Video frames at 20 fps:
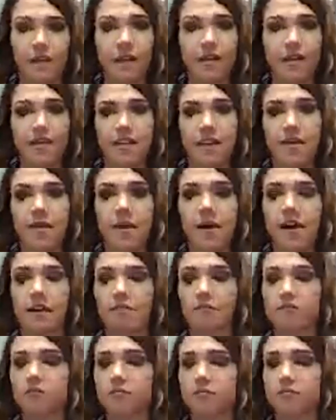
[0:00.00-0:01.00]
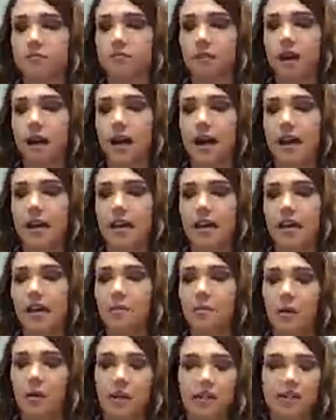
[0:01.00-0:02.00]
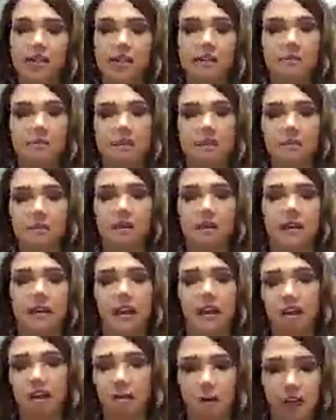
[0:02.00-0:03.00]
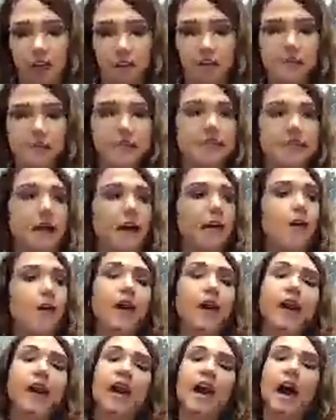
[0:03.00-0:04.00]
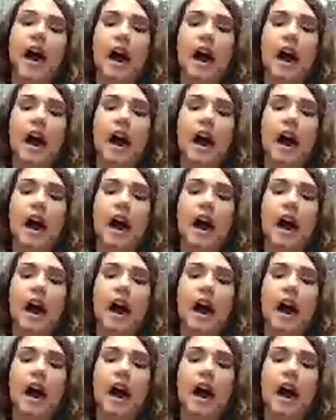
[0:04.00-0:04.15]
Yeah, so I am on a team that's within Keller Williams. So